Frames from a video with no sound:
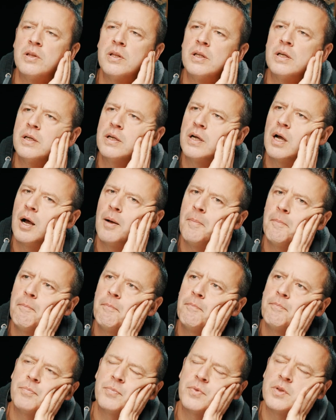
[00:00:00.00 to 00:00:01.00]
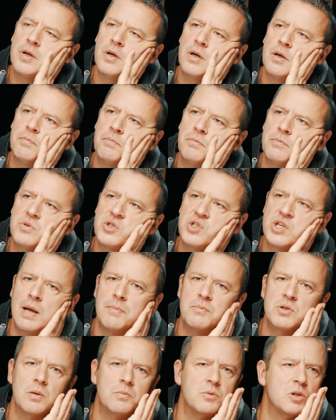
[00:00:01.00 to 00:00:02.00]
the
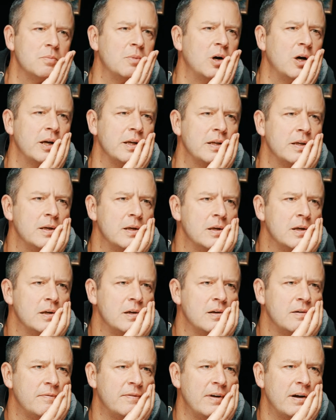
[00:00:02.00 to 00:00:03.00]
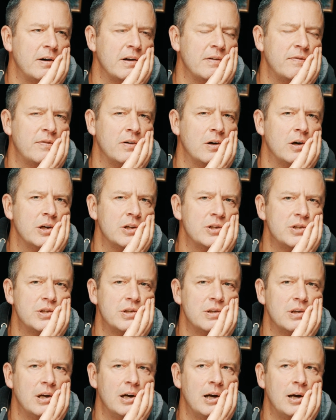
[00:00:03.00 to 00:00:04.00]
steps up to my very
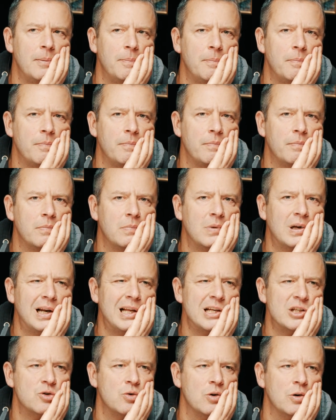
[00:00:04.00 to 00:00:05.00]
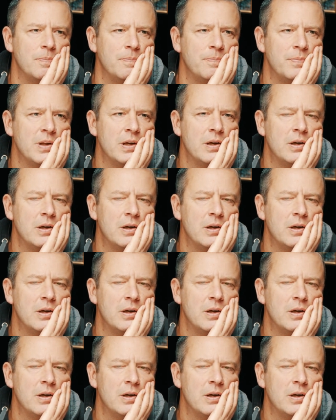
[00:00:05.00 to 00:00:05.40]
first classroom